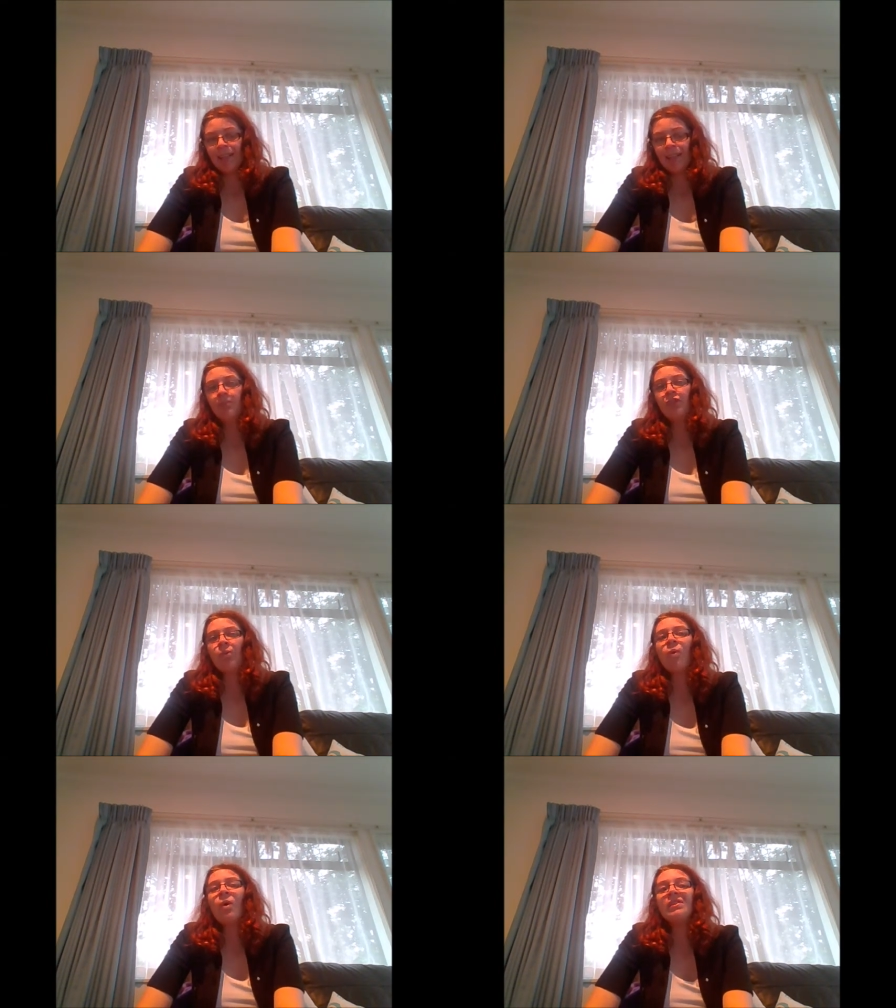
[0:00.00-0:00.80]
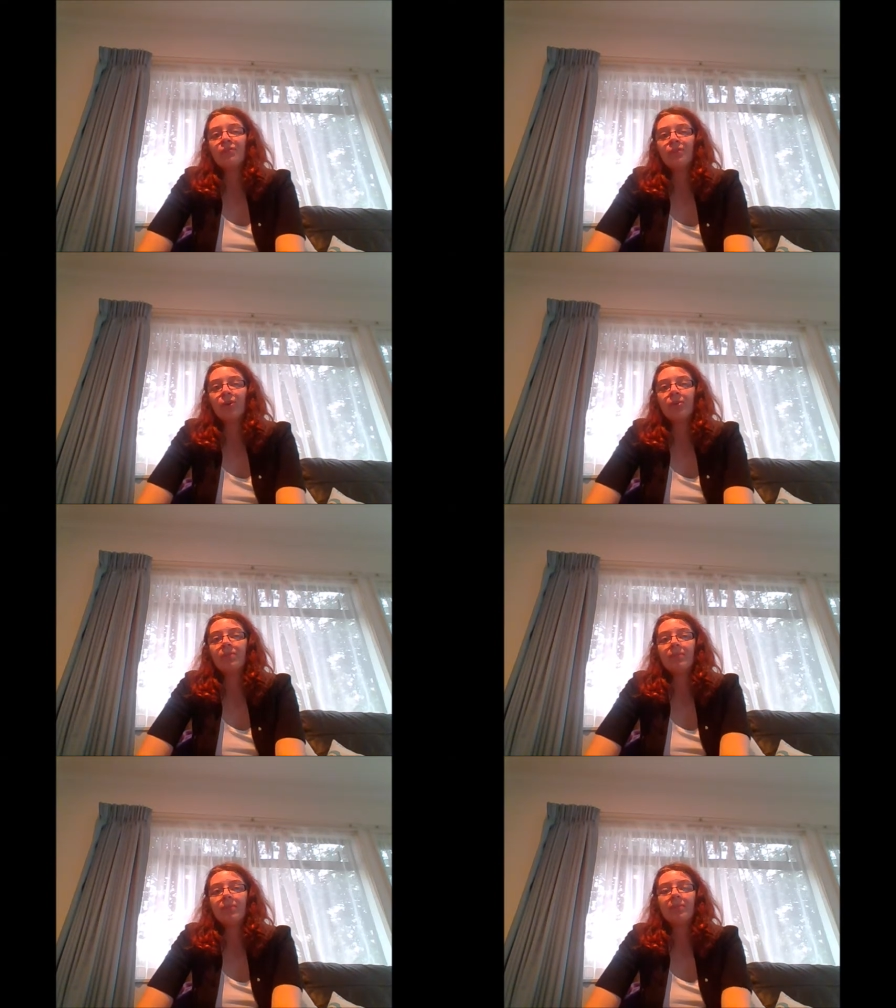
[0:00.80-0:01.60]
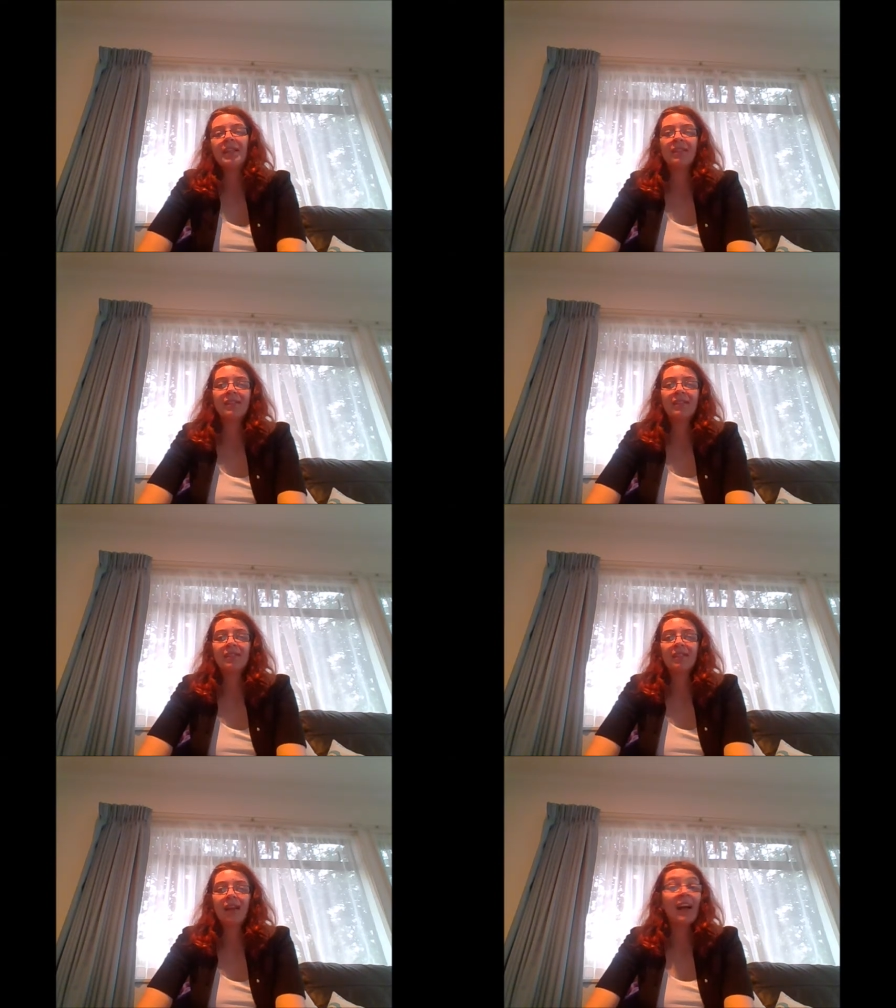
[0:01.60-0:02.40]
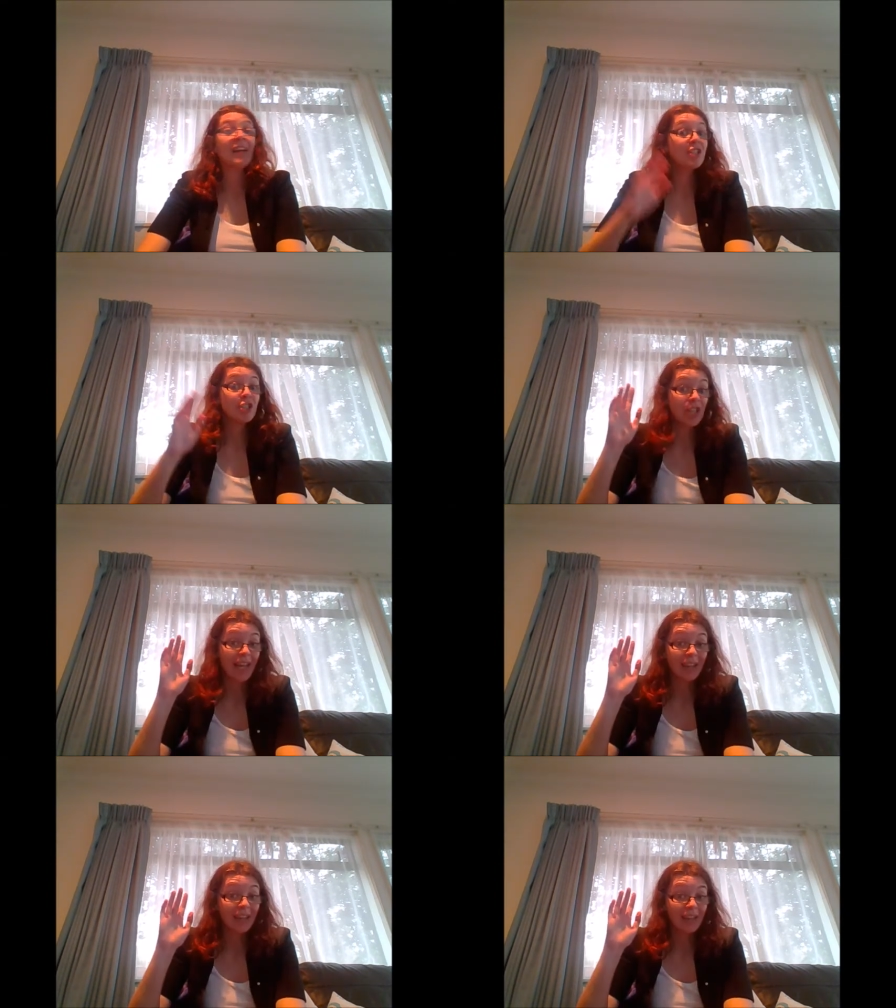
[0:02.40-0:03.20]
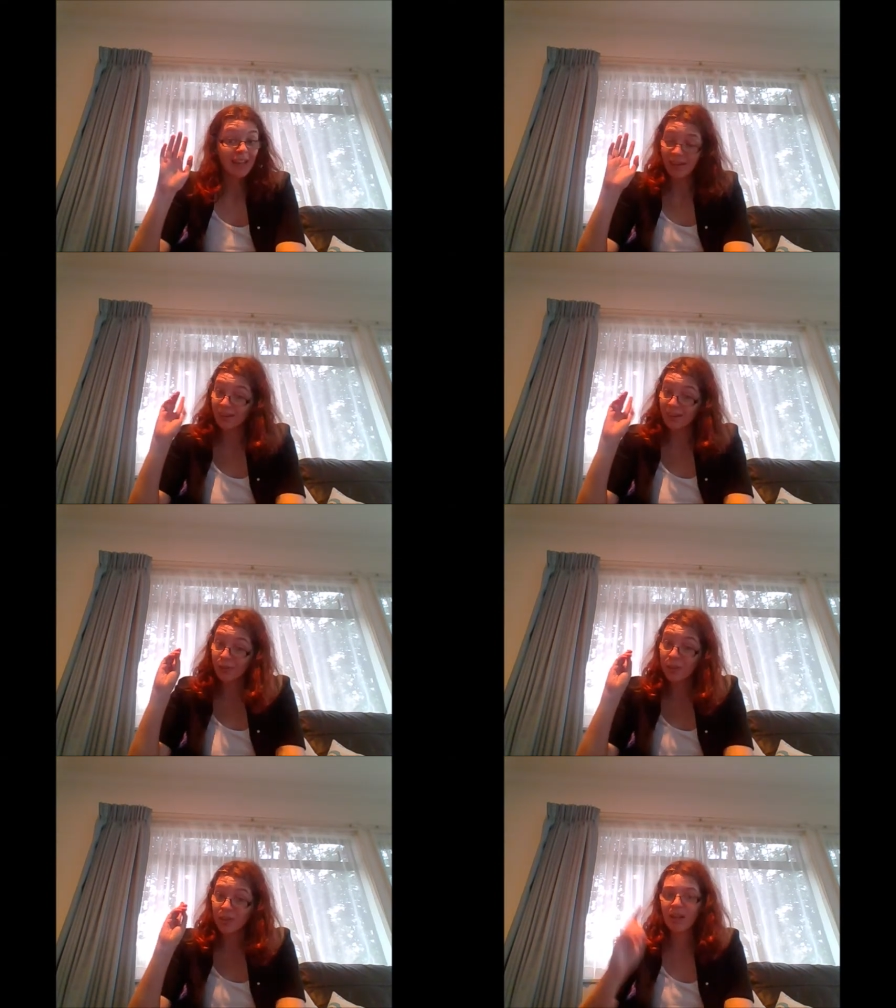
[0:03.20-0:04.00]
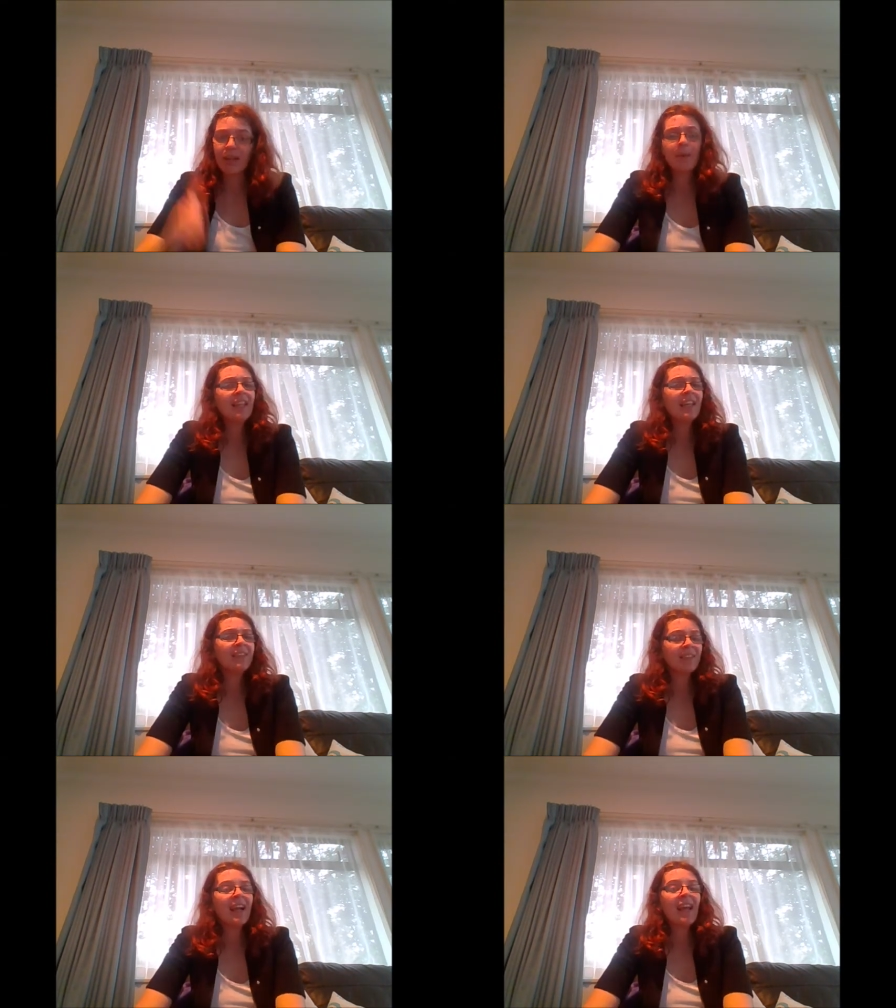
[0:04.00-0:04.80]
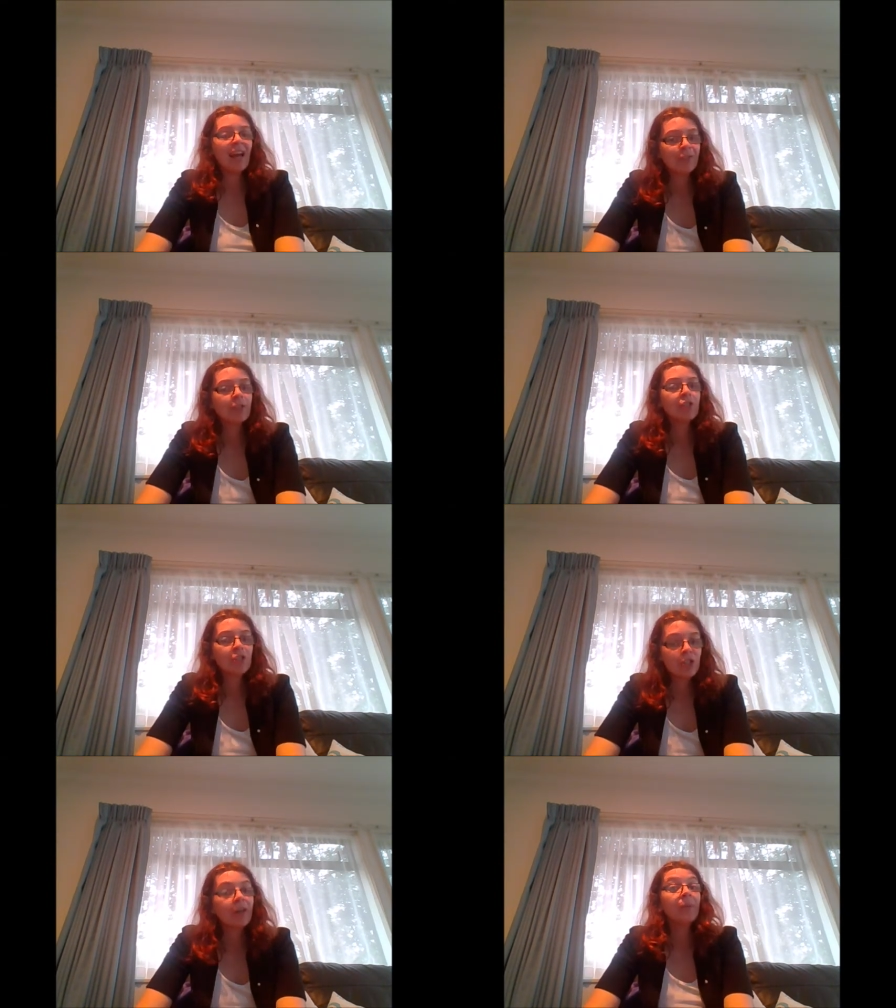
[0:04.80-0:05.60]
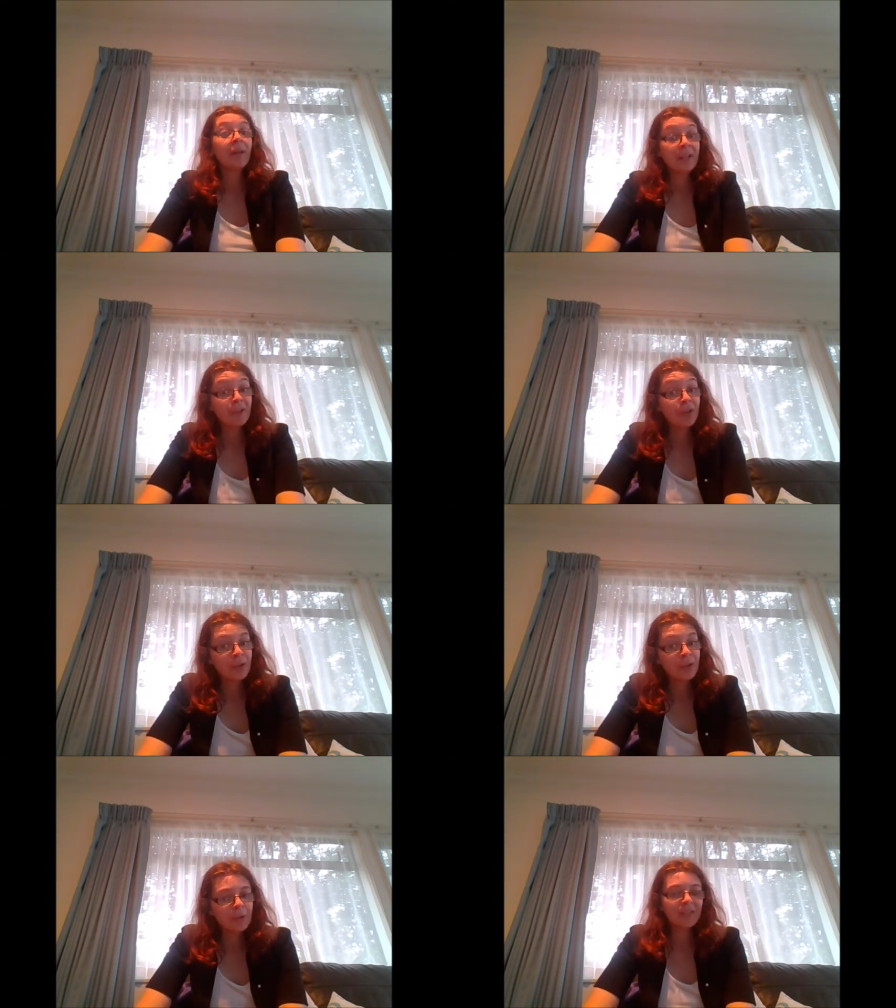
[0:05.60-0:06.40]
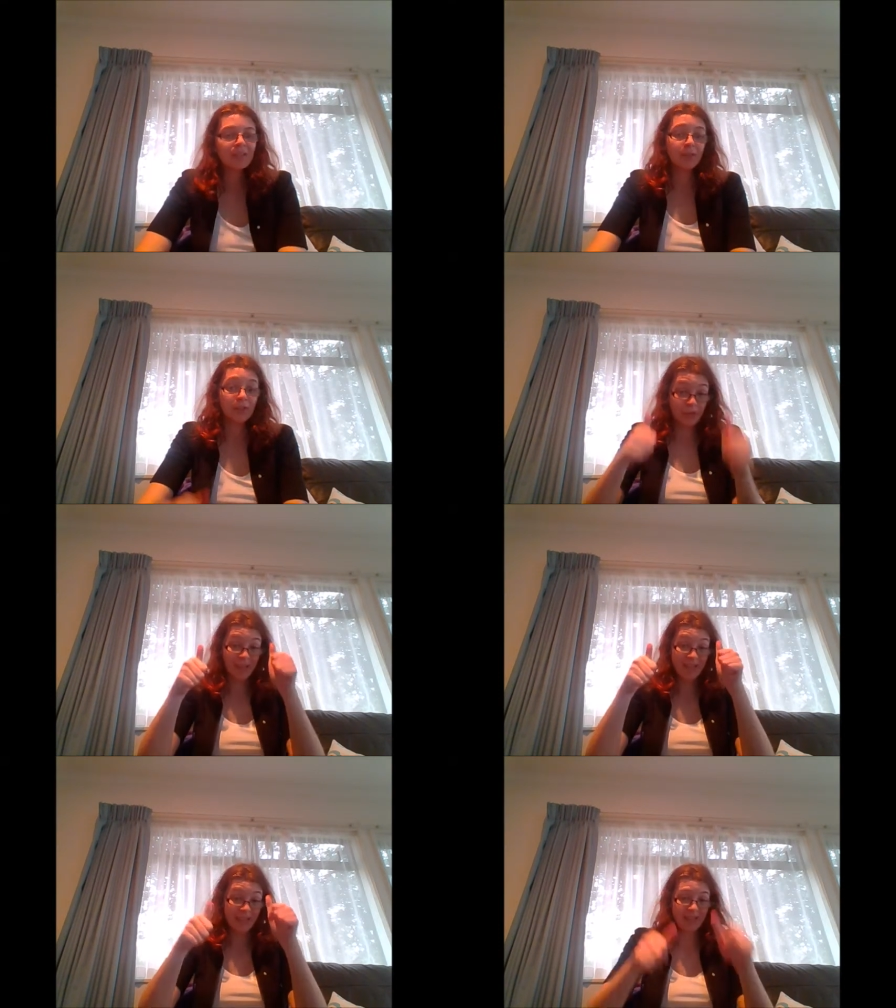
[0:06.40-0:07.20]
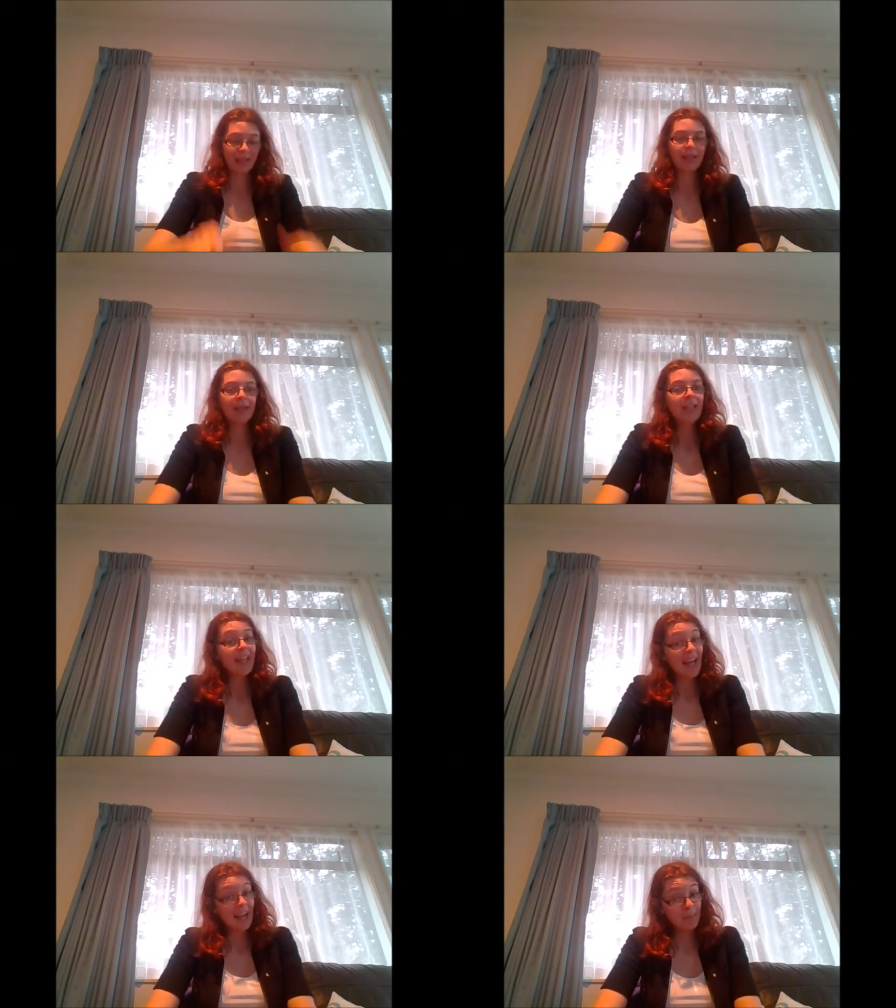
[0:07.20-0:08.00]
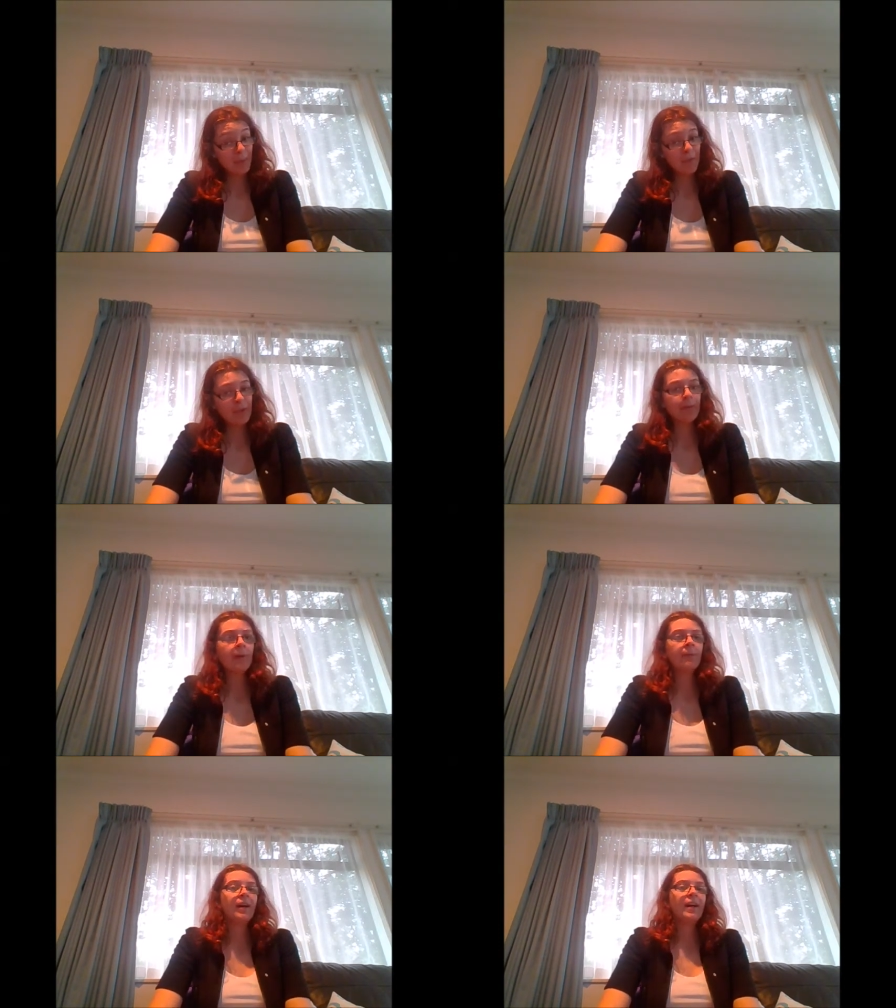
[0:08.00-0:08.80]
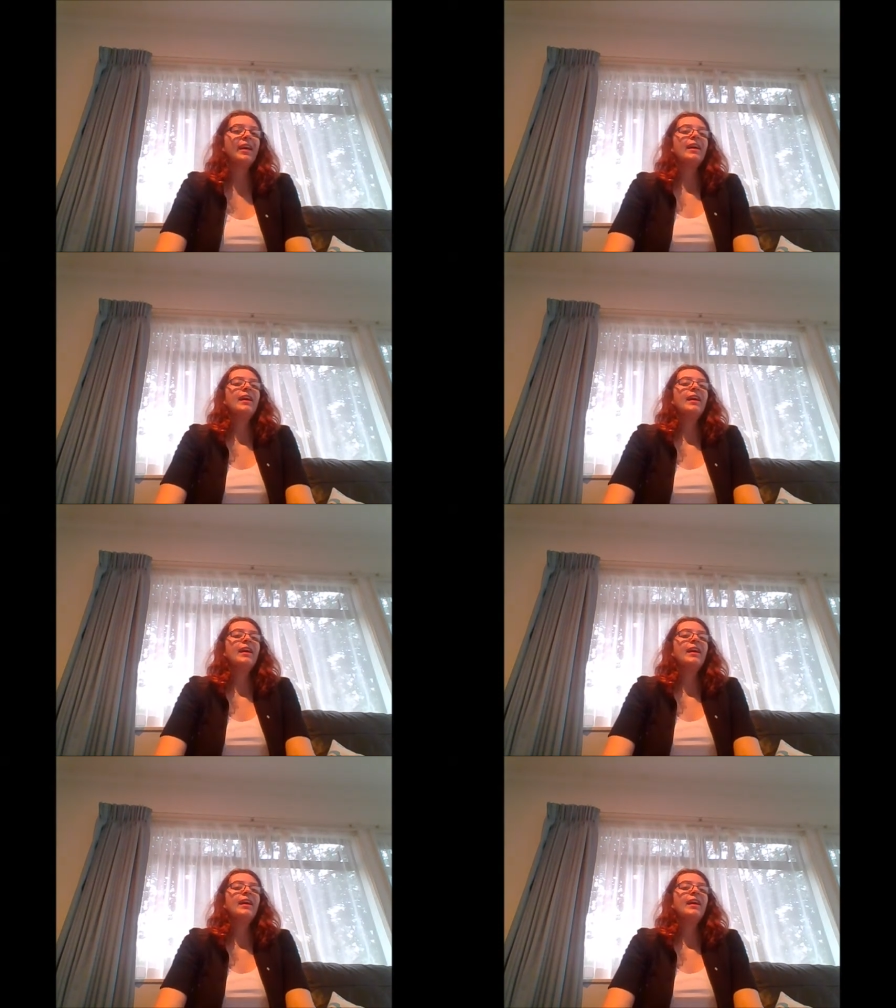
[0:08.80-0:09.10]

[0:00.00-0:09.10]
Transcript: It was wonderful, because I didn't shake. And that's the first time in years that I have not shook when I got on a horse, which was fantastic. And I did my first road ride.